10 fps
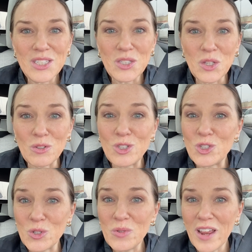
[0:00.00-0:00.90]
So
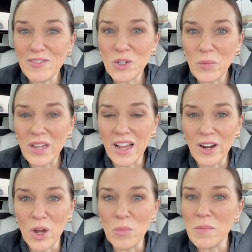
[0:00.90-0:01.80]
soon after we got
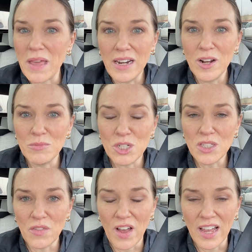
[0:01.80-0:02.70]
home, we made it home
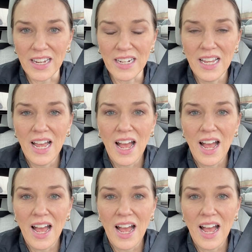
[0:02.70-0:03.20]
just fine.